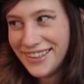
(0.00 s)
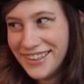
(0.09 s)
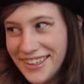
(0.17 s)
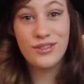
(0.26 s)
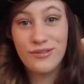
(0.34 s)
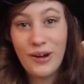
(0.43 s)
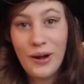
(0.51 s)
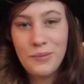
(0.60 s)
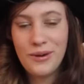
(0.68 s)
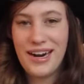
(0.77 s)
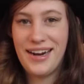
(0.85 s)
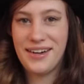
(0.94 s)
For fall
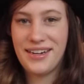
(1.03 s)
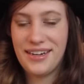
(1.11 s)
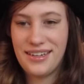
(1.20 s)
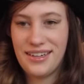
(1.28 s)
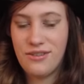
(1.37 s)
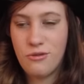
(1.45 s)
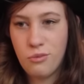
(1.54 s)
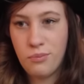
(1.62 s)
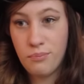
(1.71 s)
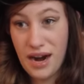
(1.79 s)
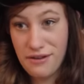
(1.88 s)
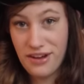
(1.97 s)
break,
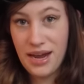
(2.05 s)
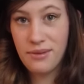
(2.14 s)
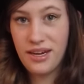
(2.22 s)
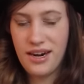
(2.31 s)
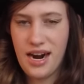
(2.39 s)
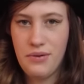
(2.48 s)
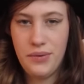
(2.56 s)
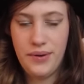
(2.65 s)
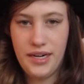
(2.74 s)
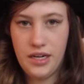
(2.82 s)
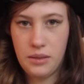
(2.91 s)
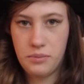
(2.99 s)
my family and I, we
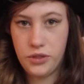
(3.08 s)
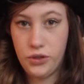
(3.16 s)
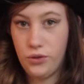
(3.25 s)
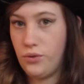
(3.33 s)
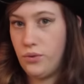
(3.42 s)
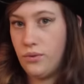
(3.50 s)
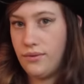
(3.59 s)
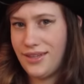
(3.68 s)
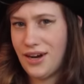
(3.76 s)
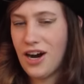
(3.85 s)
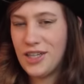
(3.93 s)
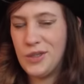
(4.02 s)
went up to
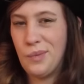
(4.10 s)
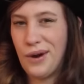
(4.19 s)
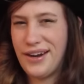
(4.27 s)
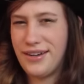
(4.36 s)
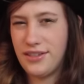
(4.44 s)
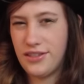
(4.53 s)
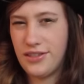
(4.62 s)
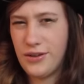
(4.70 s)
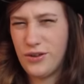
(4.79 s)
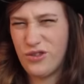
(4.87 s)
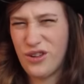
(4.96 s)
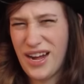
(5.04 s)
the hot springs.
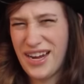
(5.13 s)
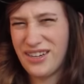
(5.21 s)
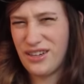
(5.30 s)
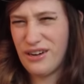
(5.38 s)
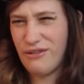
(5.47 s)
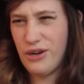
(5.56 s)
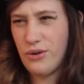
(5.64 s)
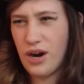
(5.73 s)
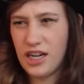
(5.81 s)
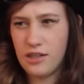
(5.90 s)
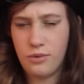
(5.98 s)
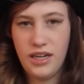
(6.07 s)
There's like a few
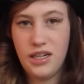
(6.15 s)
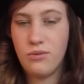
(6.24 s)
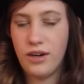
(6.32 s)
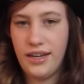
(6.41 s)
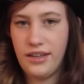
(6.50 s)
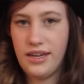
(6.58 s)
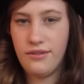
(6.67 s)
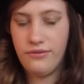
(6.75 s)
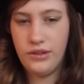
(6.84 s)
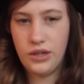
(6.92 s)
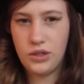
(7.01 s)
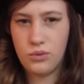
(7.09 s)
hot springs where I
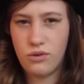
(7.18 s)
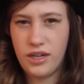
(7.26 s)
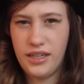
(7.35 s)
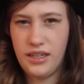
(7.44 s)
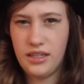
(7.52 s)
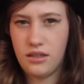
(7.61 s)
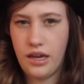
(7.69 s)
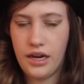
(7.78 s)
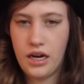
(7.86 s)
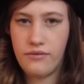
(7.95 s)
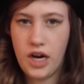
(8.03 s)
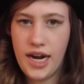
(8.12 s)
live. There's one that's like
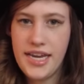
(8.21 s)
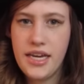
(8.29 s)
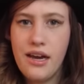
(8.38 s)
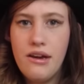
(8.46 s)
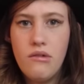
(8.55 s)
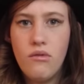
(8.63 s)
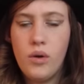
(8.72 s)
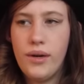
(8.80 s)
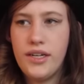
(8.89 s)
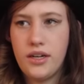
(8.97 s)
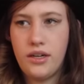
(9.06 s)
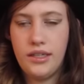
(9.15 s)
kind of a hike. We
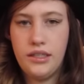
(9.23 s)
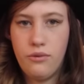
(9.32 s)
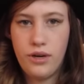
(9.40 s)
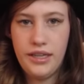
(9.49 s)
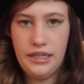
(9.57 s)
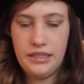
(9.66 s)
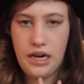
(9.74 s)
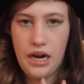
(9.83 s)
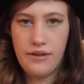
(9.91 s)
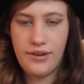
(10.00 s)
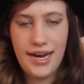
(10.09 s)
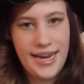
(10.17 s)
went on the one that's
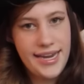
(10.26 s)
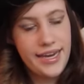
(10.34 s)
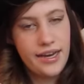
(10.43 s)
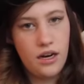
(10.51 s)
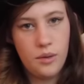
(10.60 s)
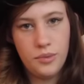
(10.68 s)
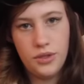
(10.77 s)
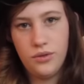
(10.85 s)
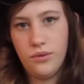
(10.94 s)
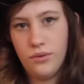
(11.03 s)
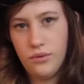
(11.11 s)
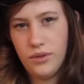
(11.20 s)
kind of a hike up
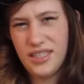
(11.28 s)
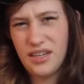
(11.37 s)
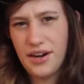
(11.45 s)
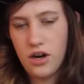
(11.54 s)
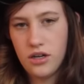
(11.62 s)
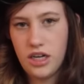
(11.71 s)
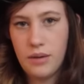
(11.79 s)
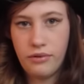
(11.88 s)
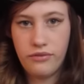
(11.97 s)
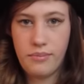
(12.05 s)
to, it's like on top of a